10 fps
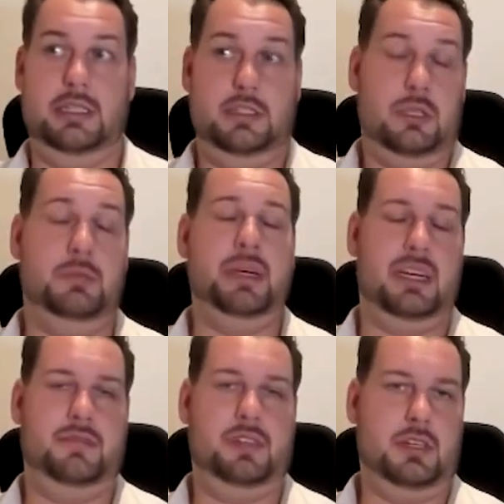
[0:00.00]
into the
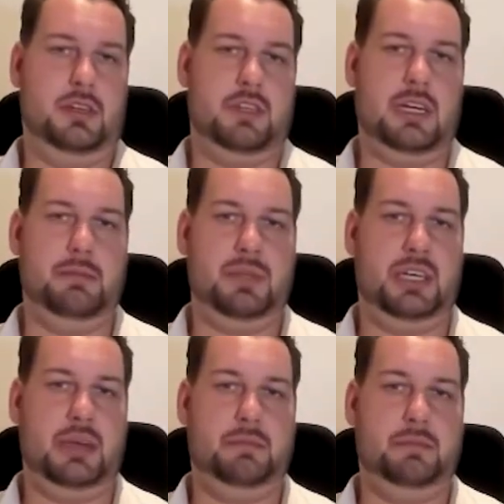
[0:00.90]
benefit of a
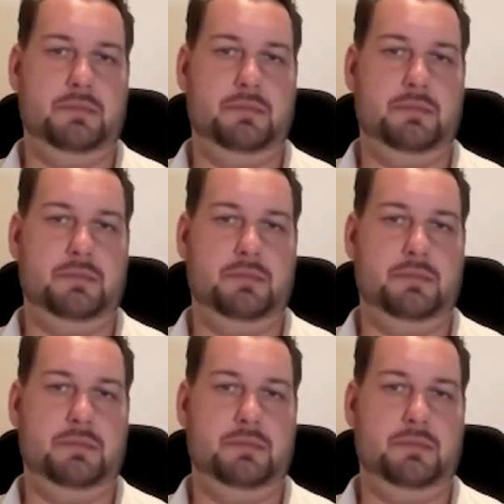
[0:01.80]
company